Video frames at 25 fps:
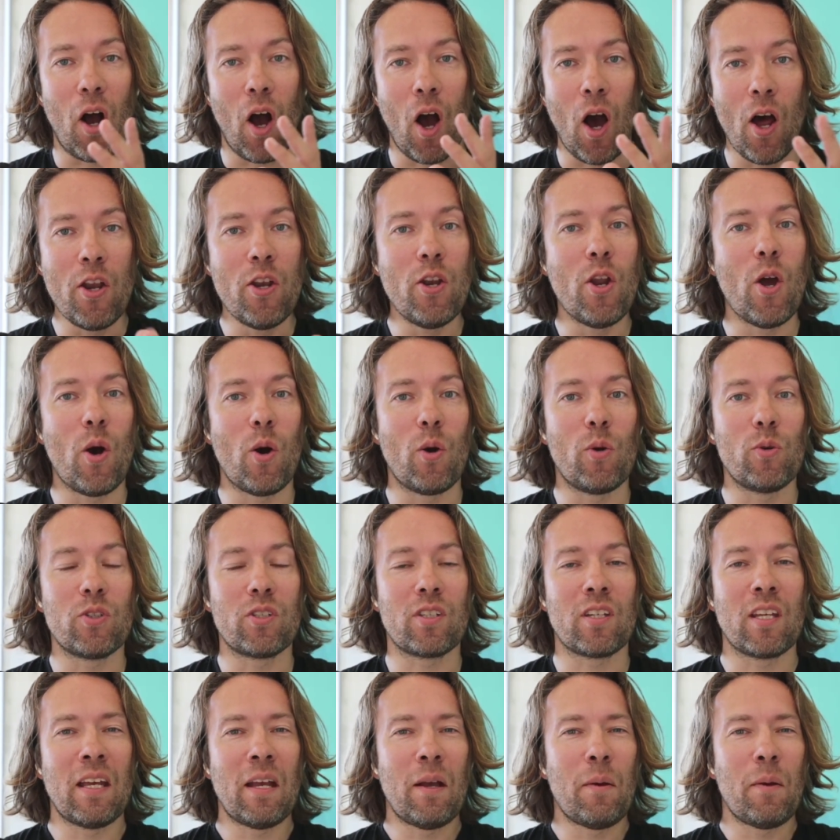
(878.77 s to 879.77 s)

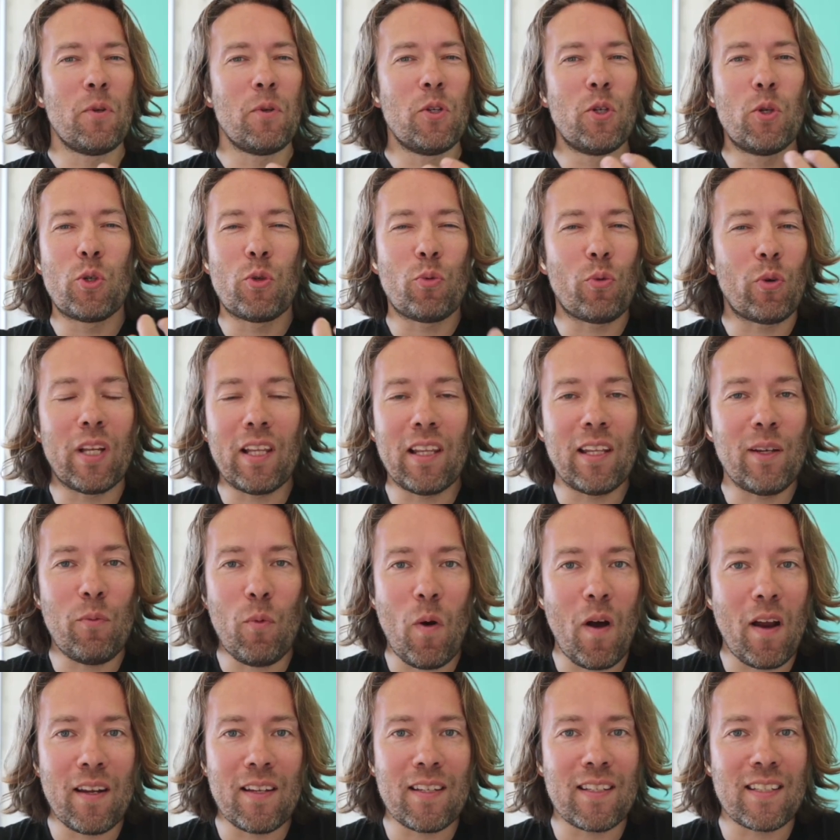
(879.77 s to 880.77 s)
unknowns. You really
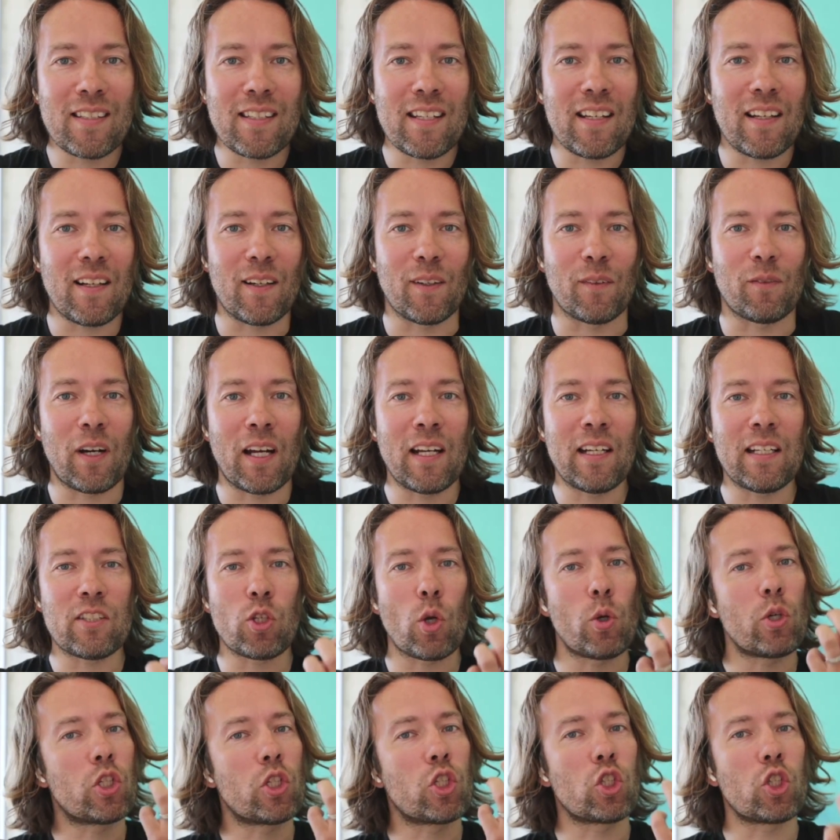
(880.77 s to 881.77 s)
want it still, right?
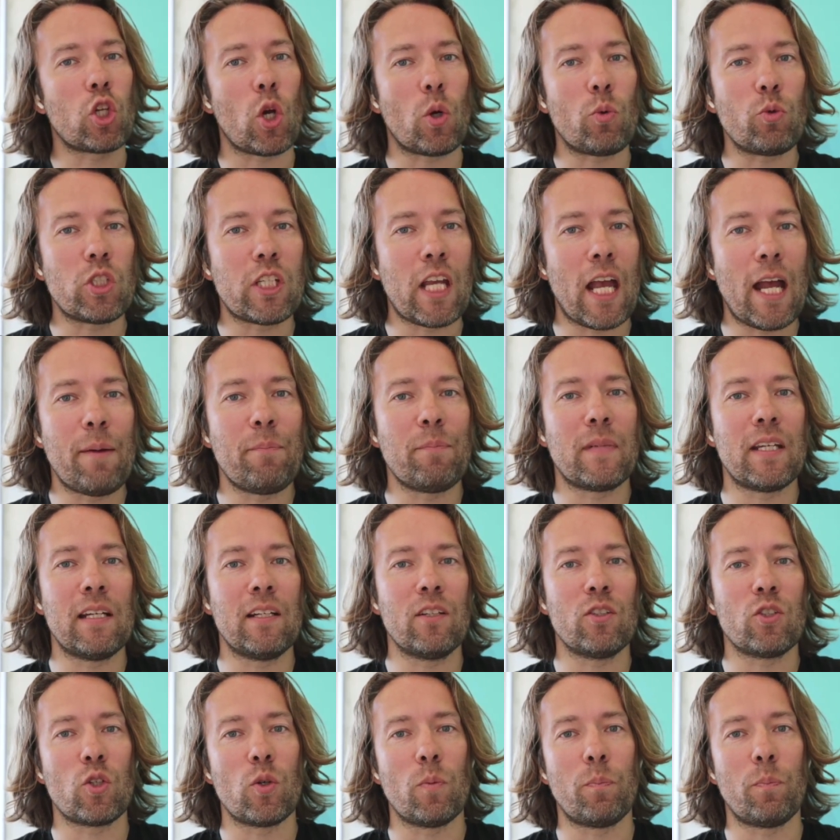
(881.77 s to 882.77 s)
So it's so
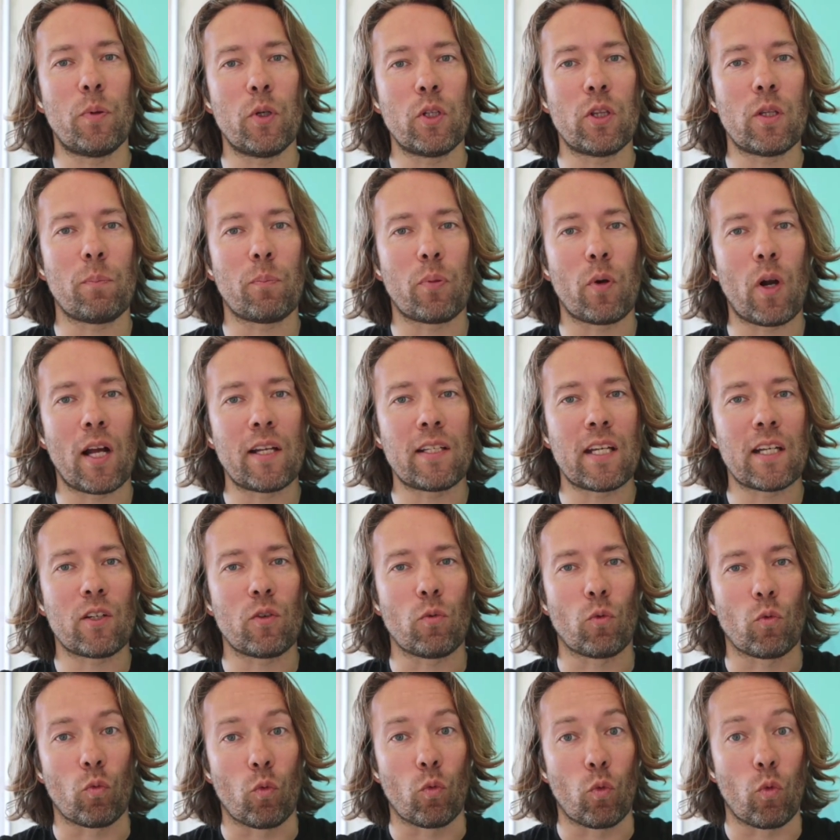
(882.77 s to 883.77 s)
tempting to put the project
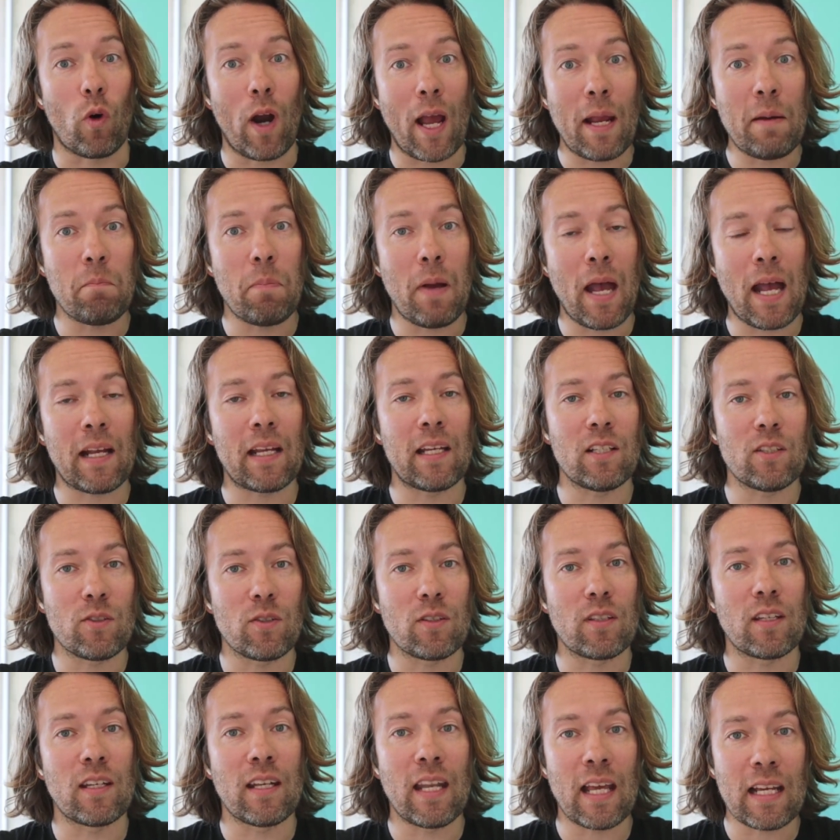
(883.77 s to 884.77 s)
right back
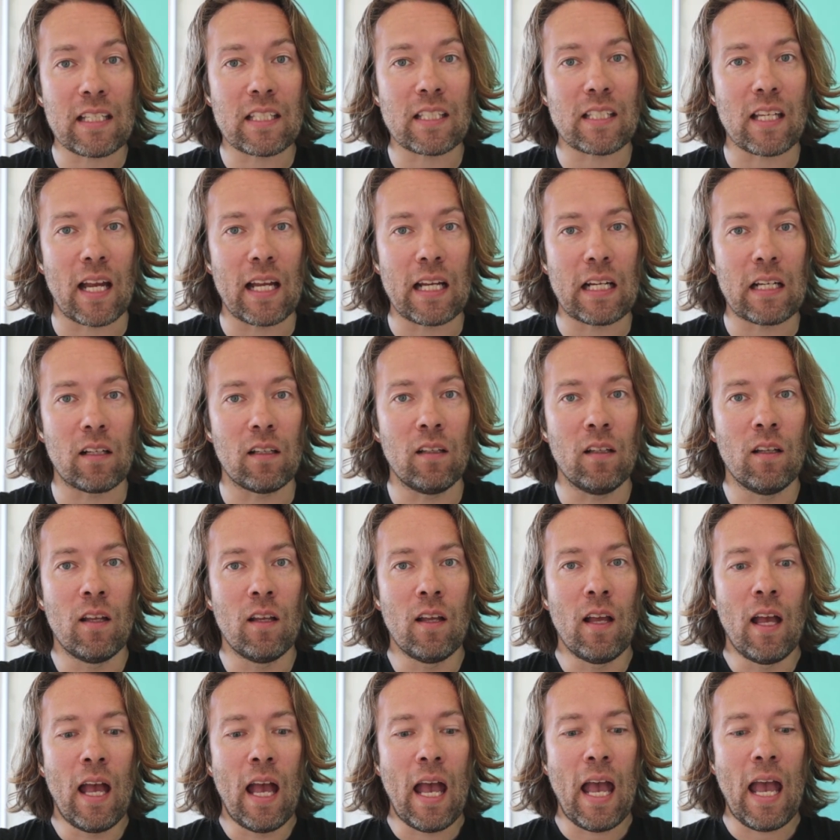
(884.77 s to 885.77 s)
into the next cycle.
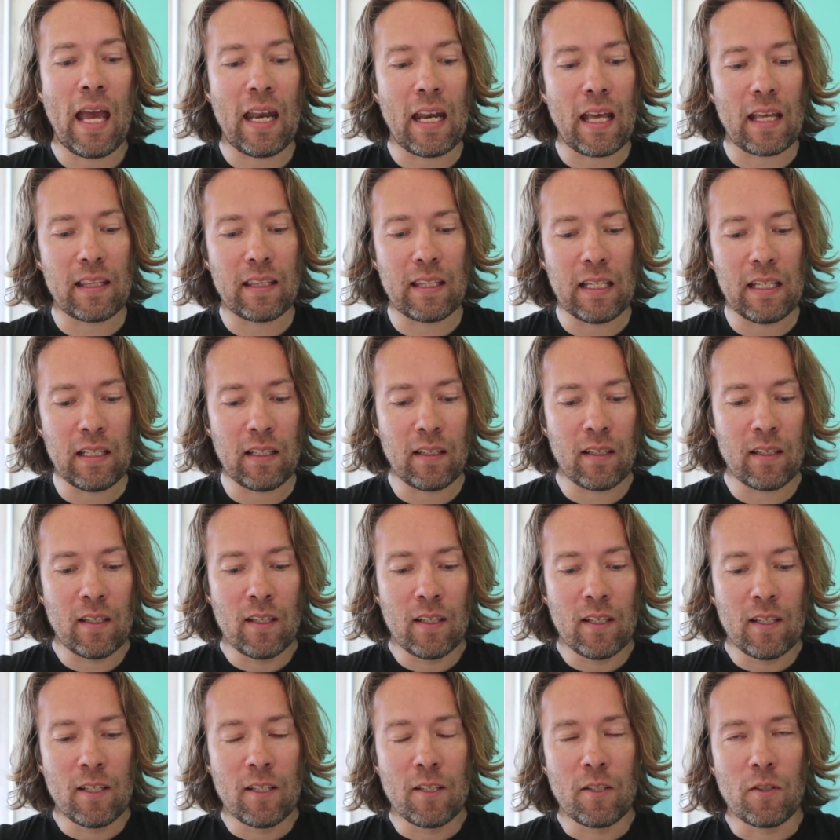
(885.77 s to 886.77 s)
And I think
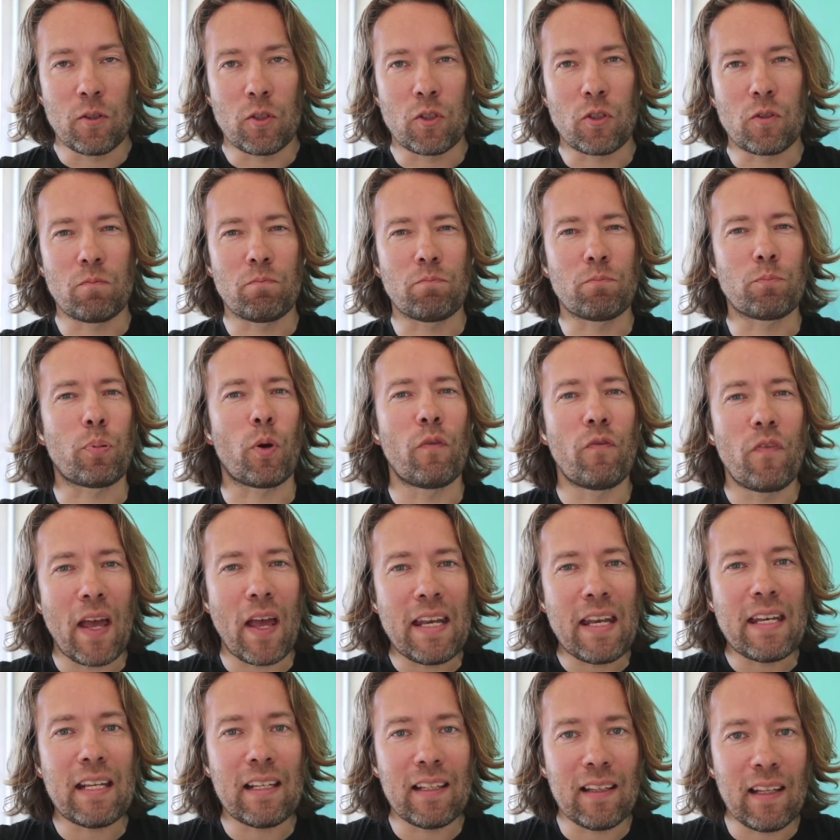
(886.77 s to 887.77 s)

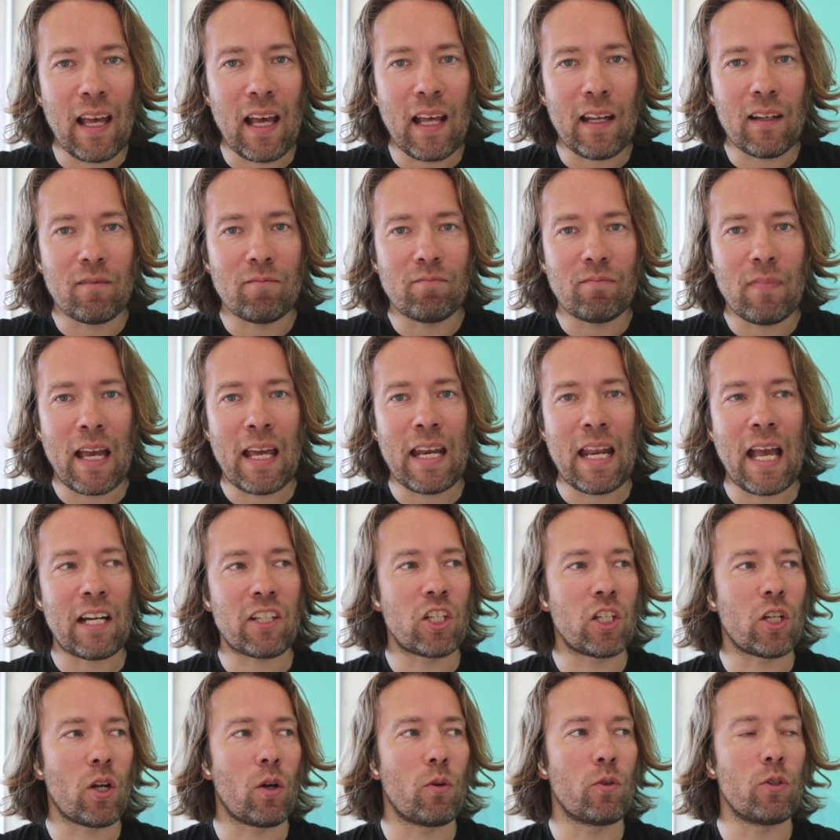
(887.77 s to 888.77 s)
preventing that and
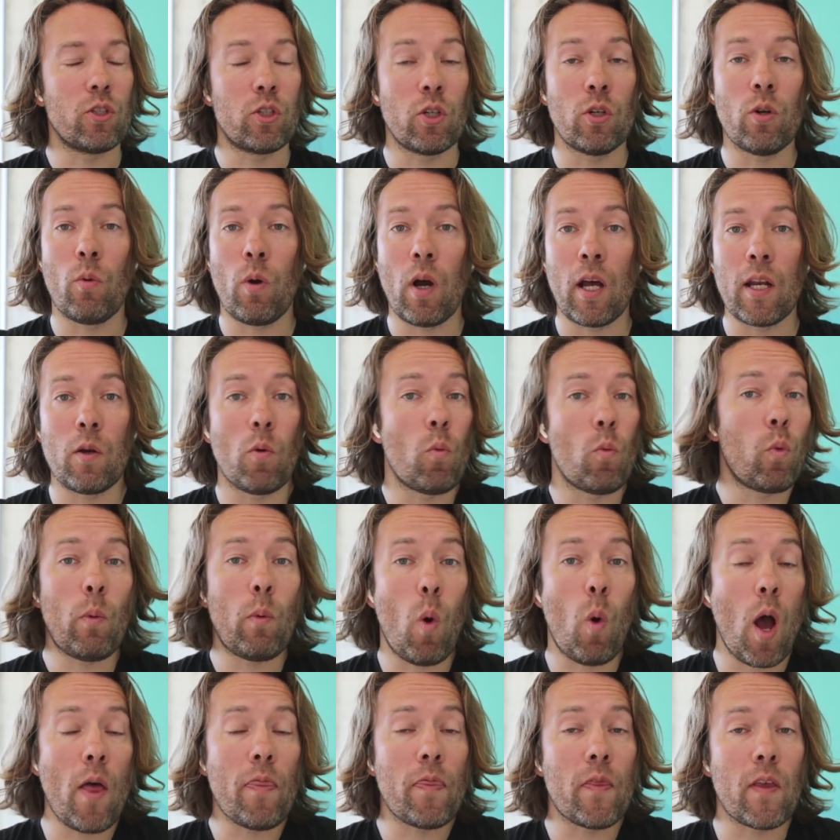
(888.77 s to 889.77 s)
actually going, do you know what? We
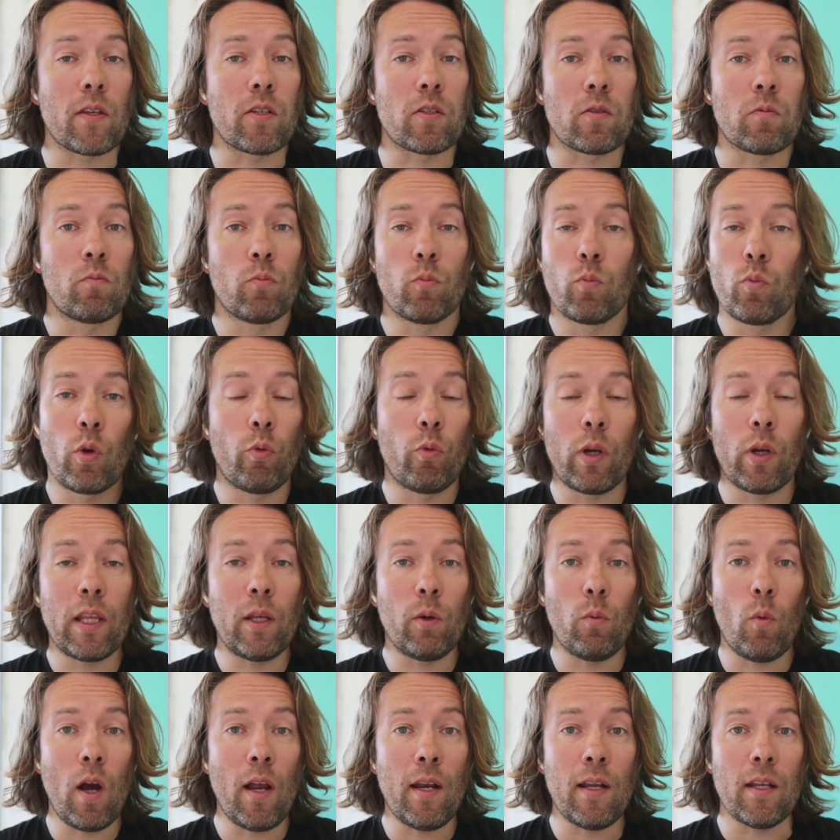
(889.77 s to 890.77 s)
want this. We
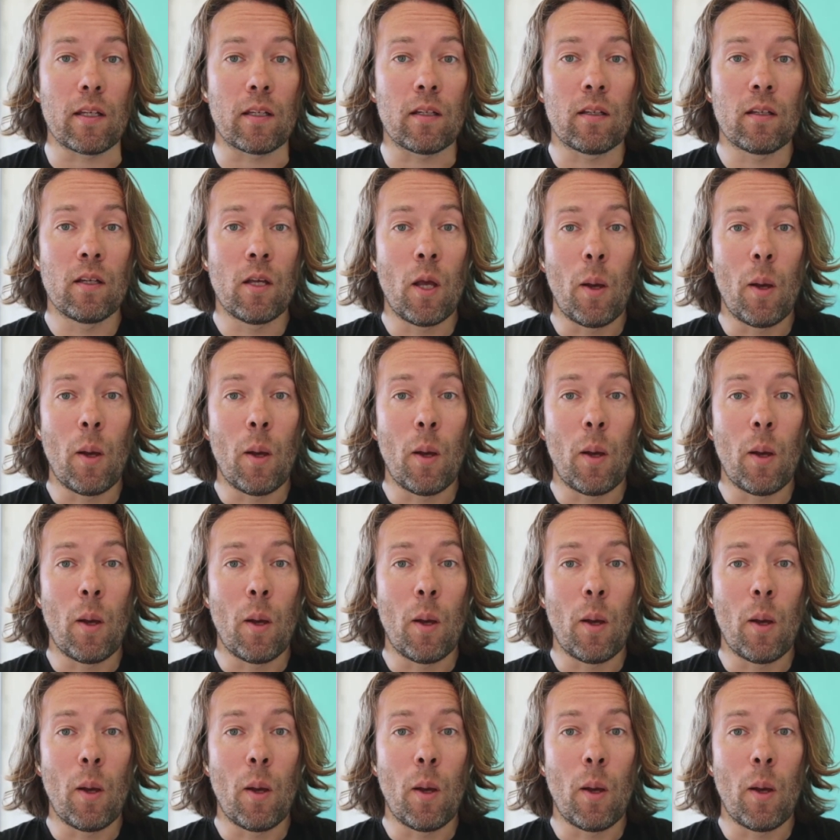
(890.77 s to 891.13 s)
really want it.